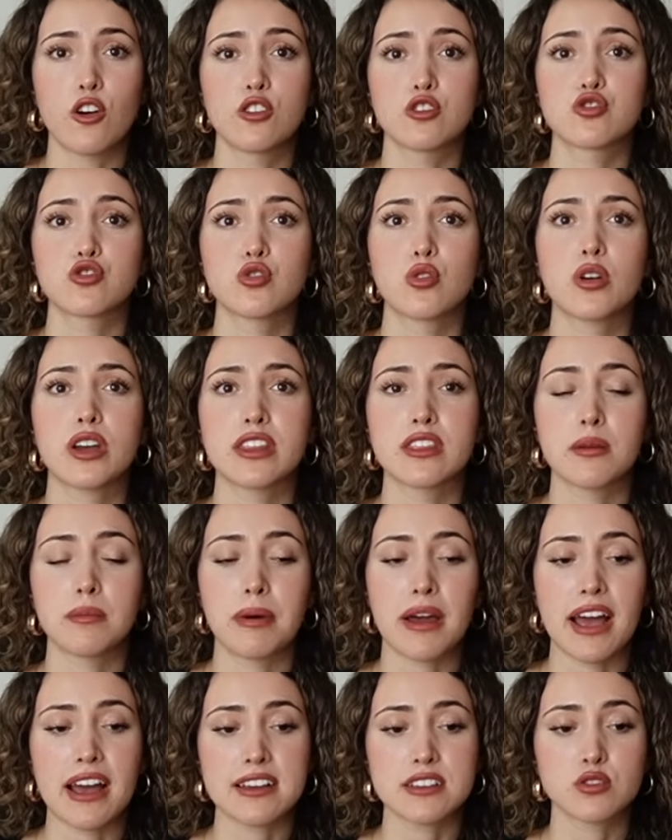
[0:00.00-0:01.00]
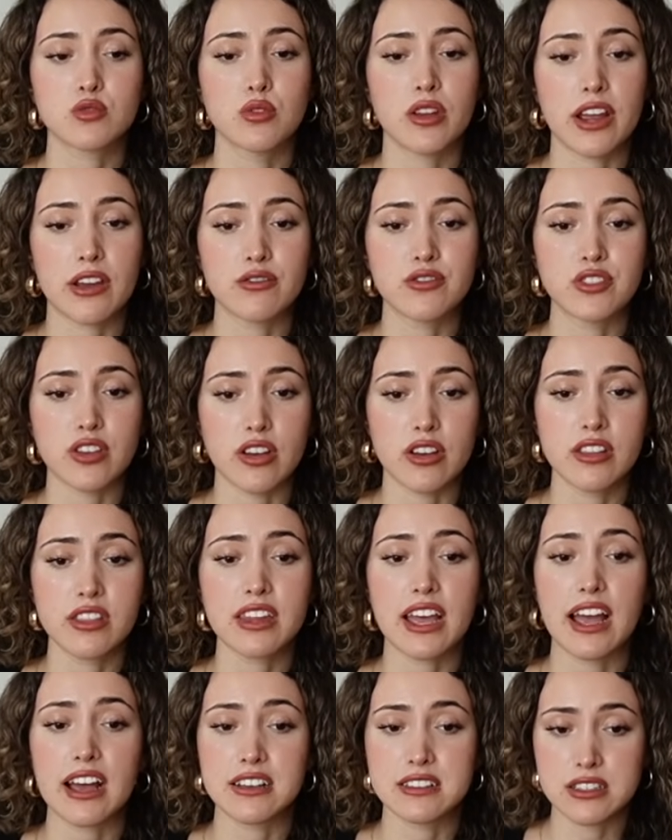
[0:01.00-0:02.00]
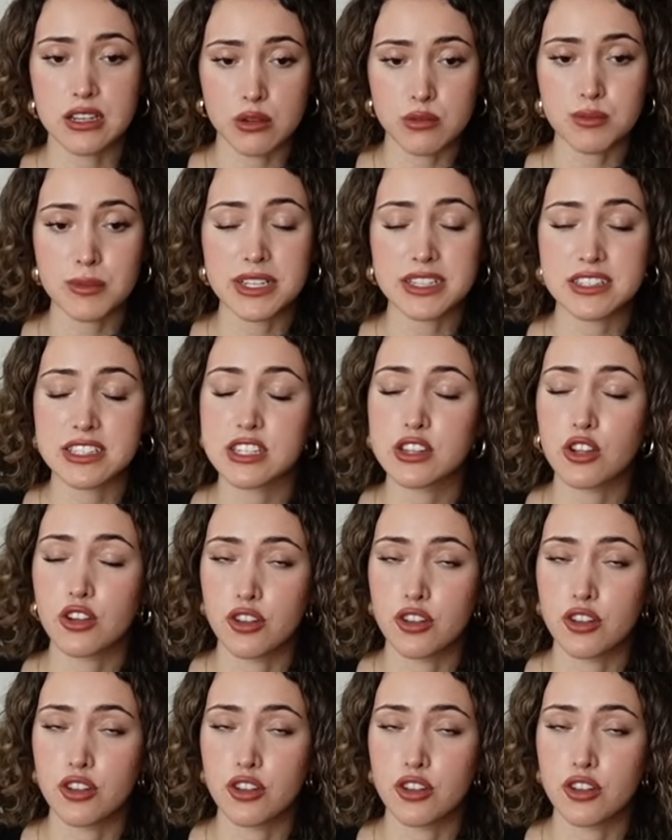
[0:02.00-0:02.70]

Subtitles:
Also, in the past, what I've done that has helped my teeth